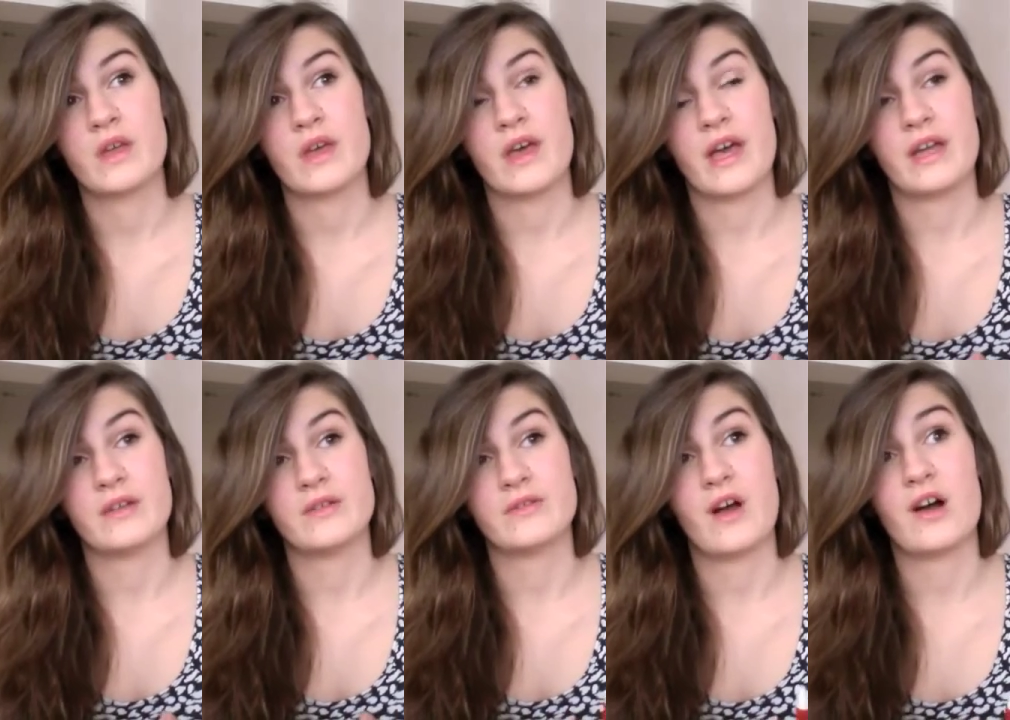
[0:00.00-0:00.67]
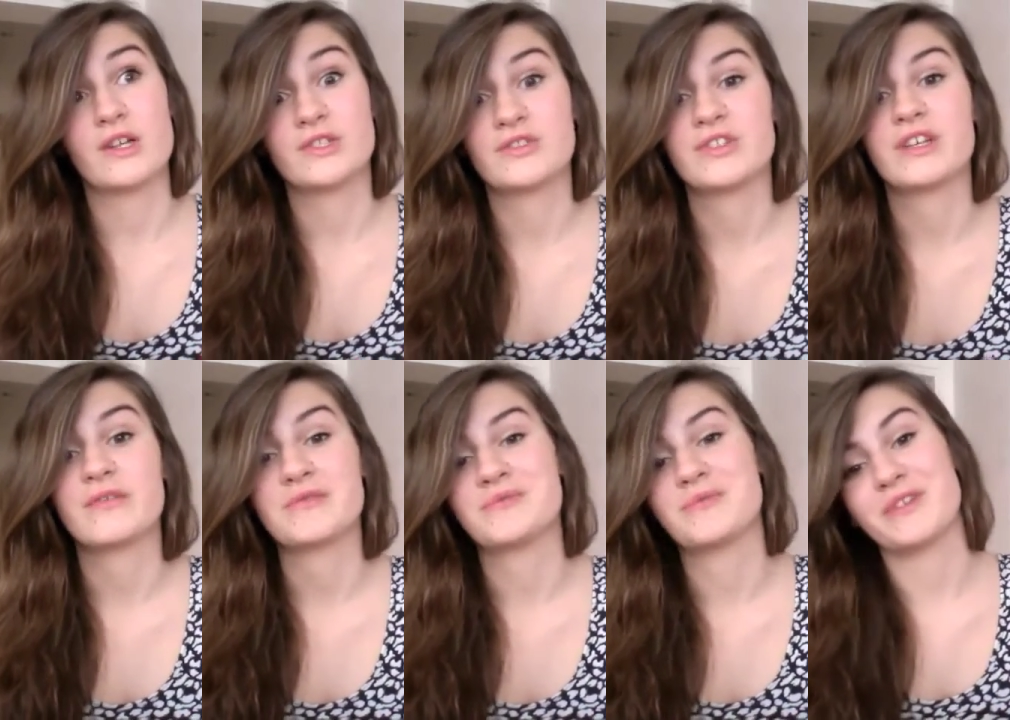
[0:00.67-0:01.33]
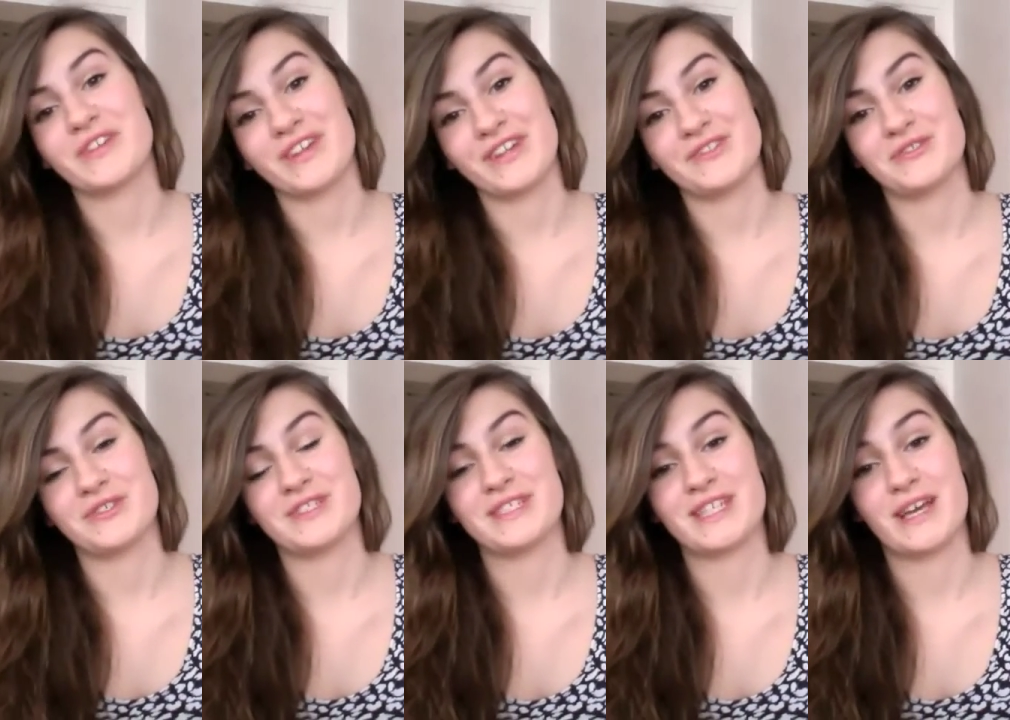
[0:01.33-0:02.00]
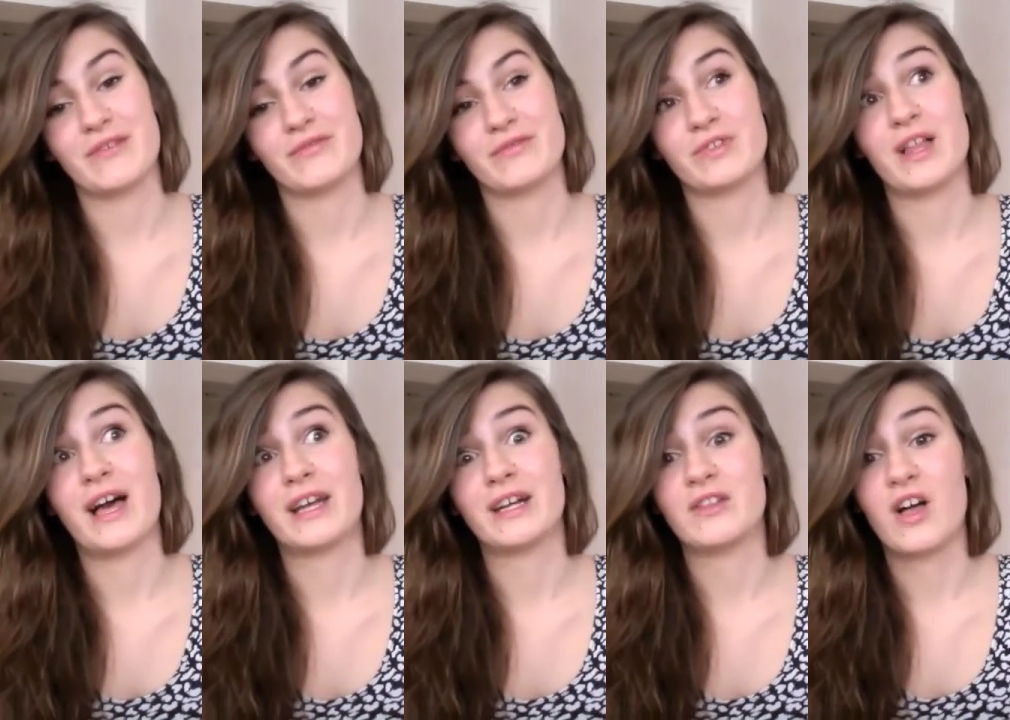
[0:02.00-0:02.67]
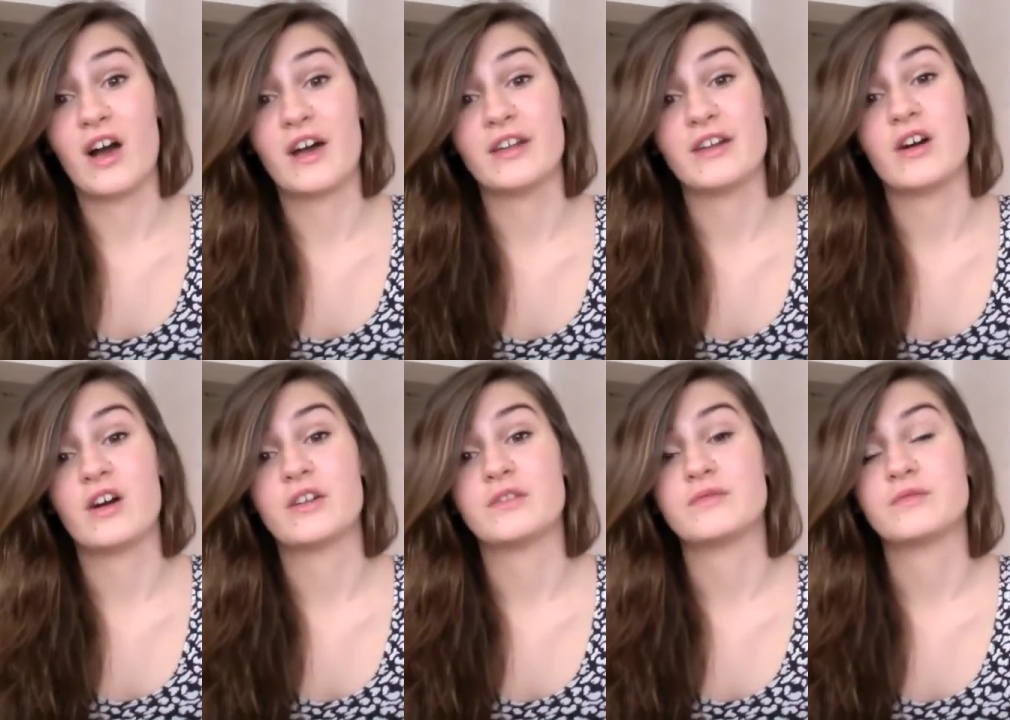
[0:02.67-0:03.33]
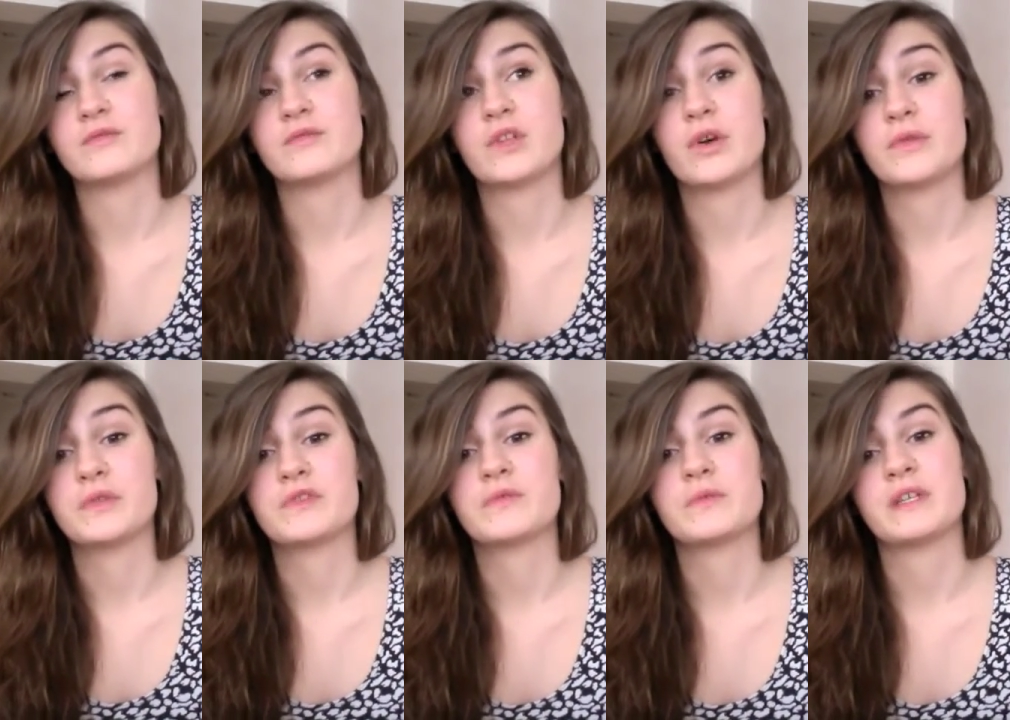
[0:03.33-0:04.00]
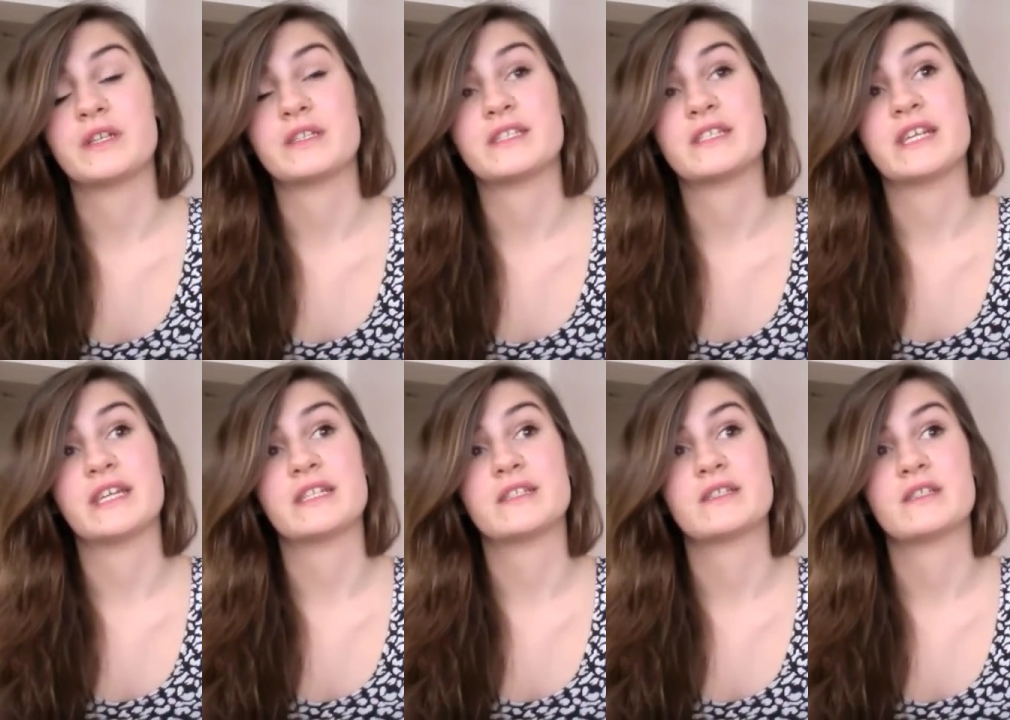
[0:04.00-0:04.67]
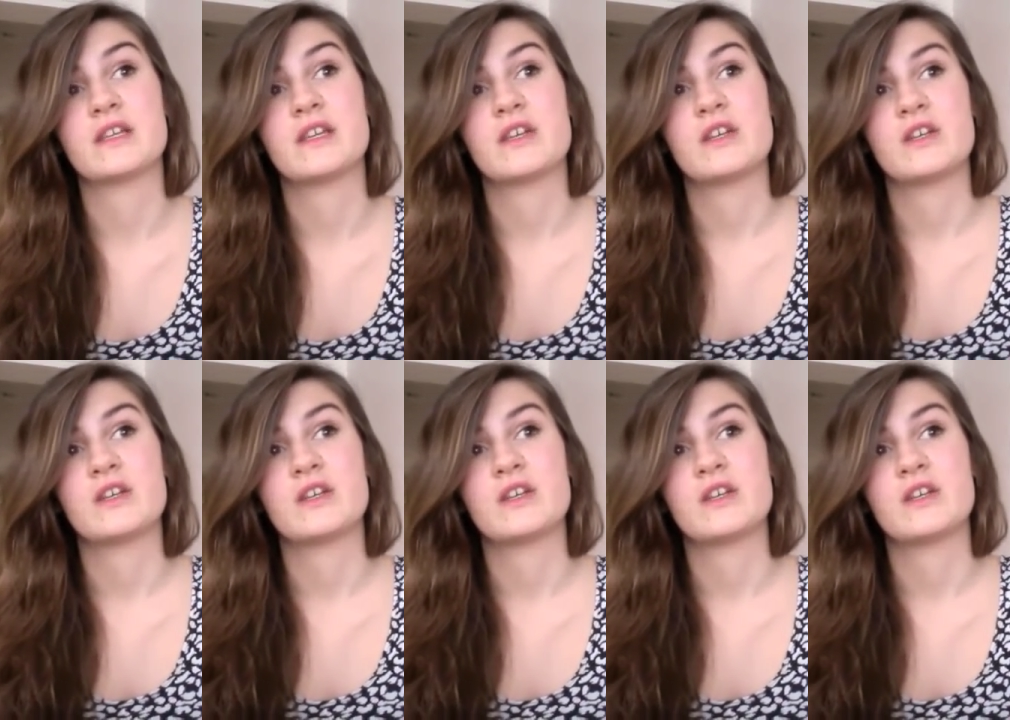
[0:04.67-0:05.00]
and Austria was one of the countries that relied a lot on loans from the United States.